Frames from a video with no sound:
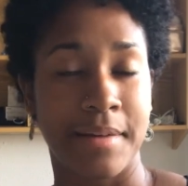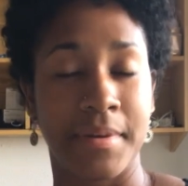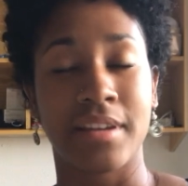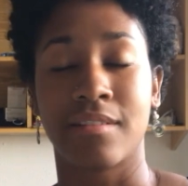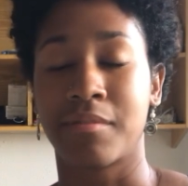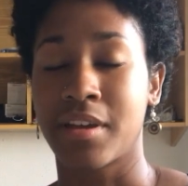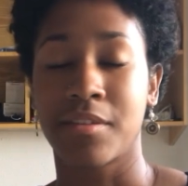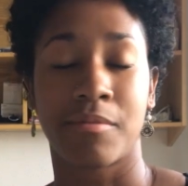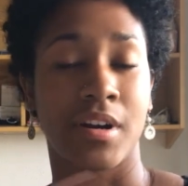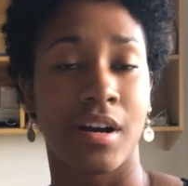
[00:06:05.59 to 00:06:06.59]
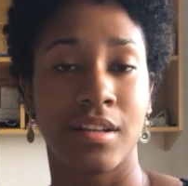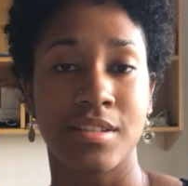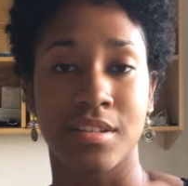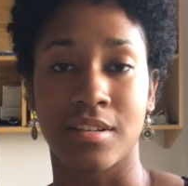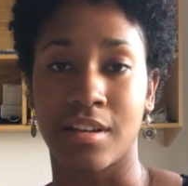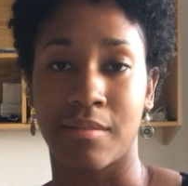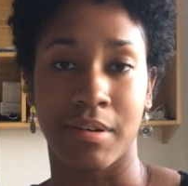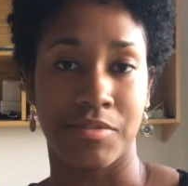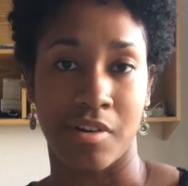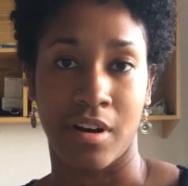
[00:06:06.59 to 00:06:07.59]
I mean, either regardless, you need to
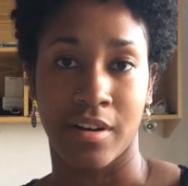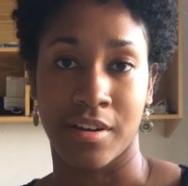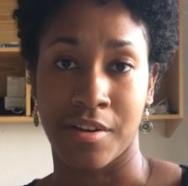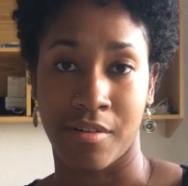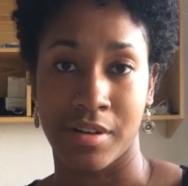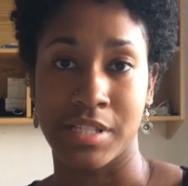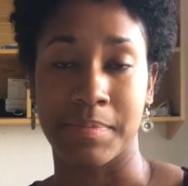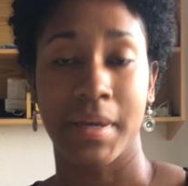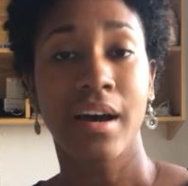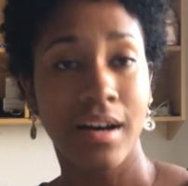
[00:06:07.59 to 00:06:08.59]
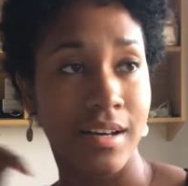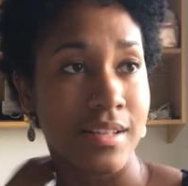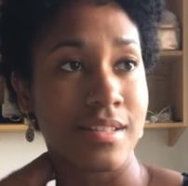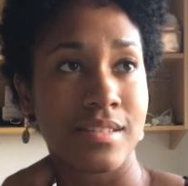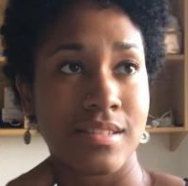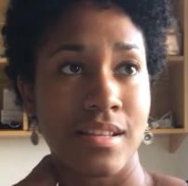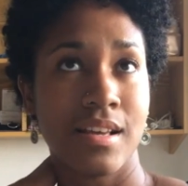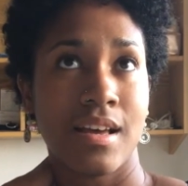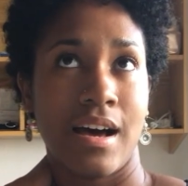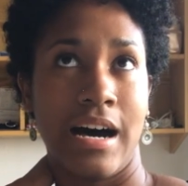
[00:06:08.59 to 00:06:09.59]
withdraw euros, because
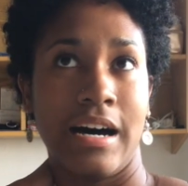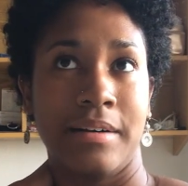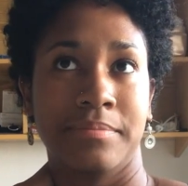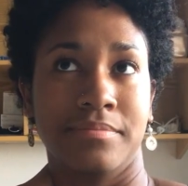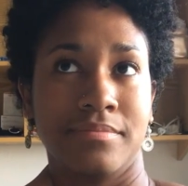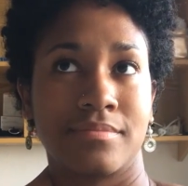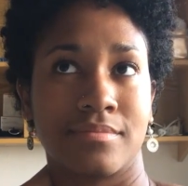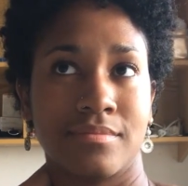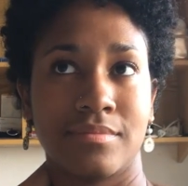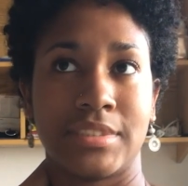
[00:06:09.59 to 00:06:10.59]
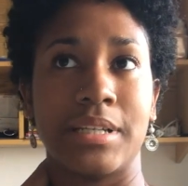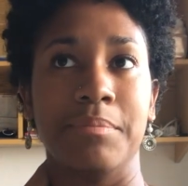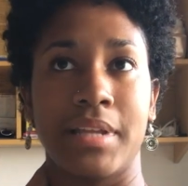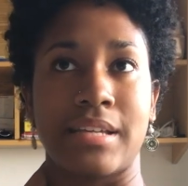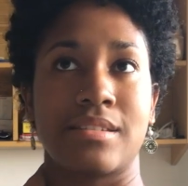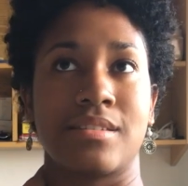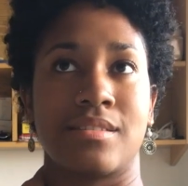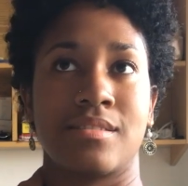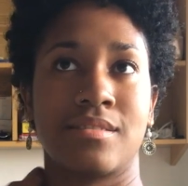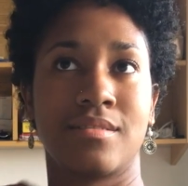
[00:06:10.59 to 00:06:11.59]
some
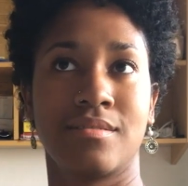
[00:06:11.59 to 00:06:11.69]
places,